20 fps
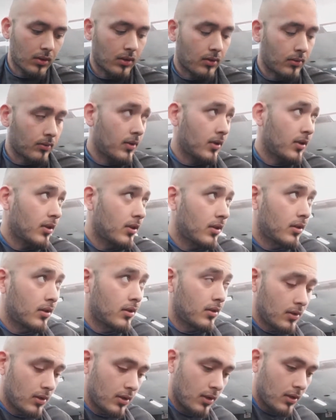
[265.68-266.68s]
Alright.
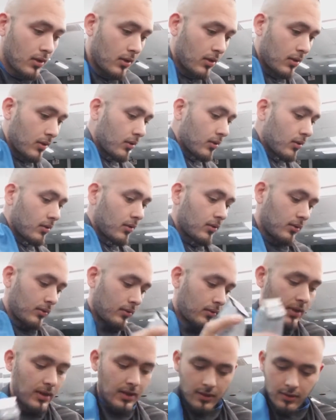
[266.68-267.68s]

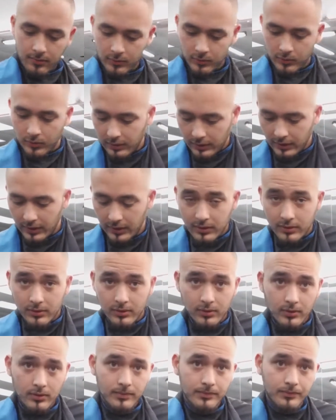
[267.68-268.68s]
So now I'm gonna do the
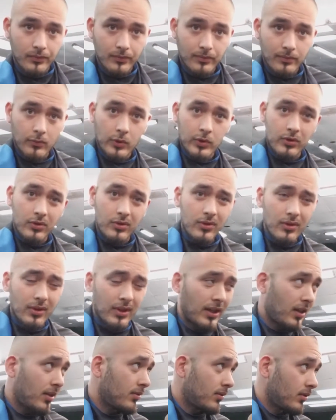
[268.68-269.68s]
edge up. When you do
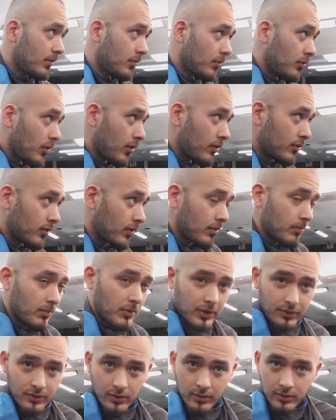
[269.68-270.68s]
the edge up, you always want to
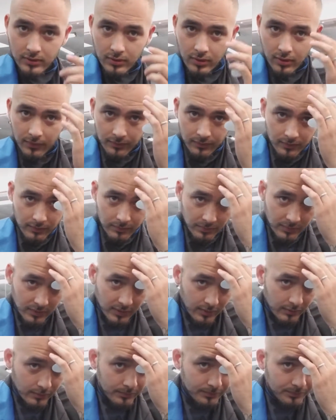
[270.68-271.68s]
make sure you start from the
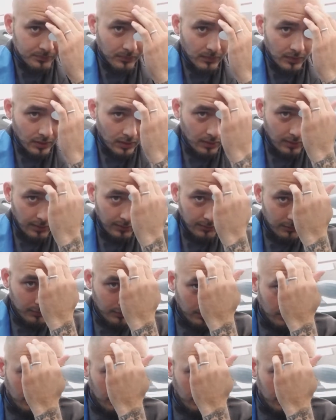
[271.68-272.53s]
middle, and from the